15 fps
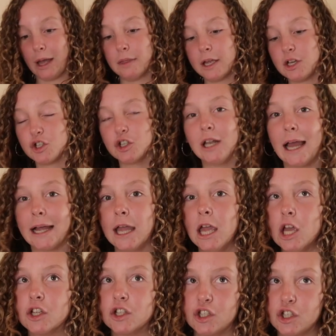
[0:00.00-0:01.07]
and they do like
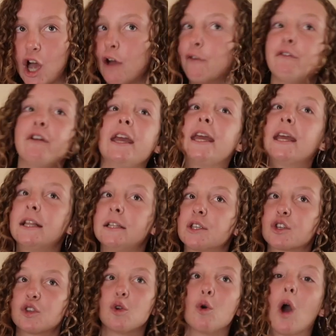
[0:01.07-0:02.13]
surfing and
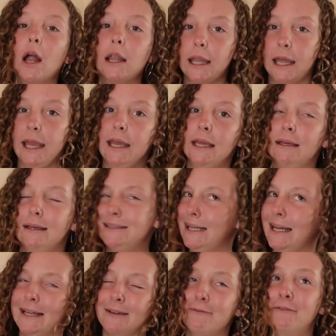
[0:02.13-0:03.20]
snorkeling and
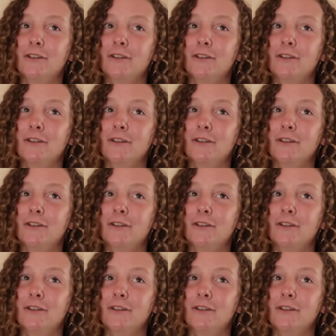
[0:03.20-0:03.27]
like